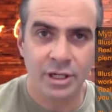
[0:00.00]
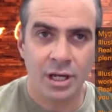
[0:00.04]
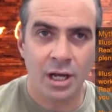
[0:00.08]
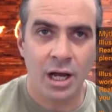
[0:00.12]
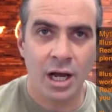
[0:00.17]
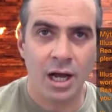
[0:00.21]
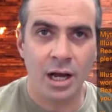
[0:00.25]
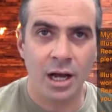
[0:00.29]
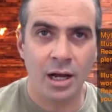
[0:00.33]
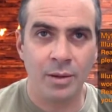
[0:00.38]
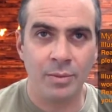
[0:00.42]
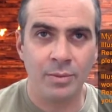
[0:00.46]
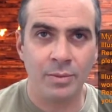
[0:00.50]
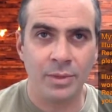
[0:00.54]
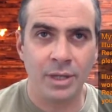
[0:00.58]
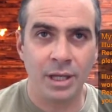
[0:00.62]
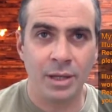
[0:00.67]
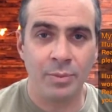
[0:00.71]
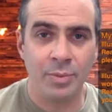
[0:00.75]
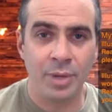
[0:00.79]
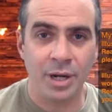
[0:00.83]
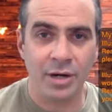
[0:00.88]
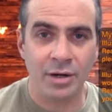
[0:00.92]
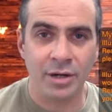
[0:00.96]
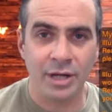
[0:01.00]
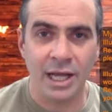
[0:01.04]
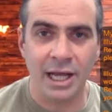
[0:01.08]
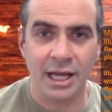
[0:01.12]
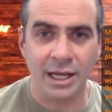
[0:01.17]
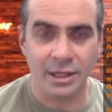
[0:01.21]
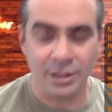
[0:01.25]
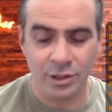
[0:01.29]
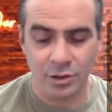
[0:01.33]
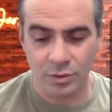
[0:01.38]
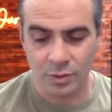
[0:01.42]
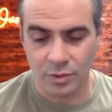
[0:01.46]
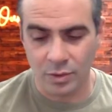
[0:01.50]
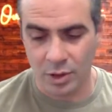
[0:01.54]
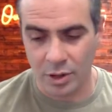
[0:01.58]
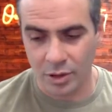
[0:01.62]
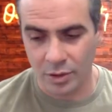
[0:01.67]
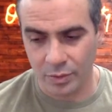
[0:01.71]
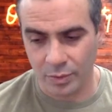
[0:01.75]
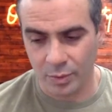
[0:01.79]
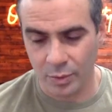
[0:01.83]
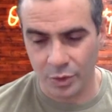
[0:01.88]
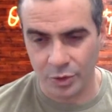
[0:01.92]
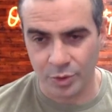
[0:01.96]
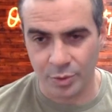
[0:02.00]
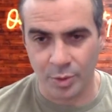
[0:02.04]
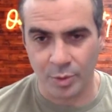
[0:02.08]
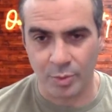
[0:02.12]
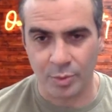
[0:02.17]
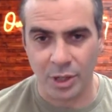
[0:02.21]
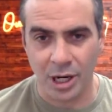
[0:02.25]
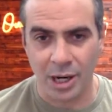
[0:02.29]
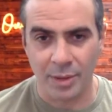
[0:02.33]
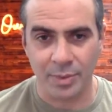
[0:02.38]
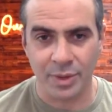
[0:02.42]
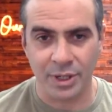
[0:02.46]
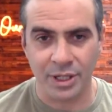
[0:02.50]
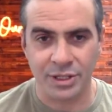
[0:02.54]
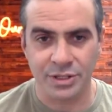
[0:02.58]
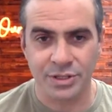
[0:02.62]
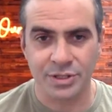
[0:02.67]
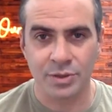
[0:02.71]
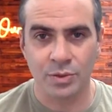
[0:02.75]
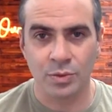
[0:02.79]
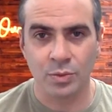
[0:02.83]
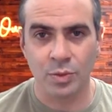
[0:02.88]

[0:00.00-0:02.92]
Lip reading: And better yet, you own multiple properties